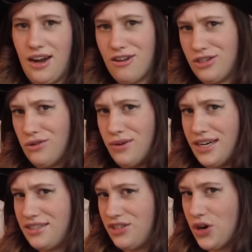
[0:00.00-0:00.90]
Also, when
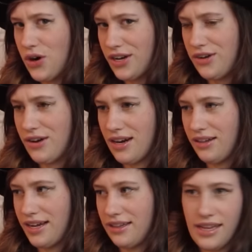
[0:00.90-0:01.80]
it's dark, you gotta
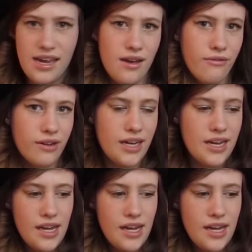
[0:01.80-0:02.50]
like leave.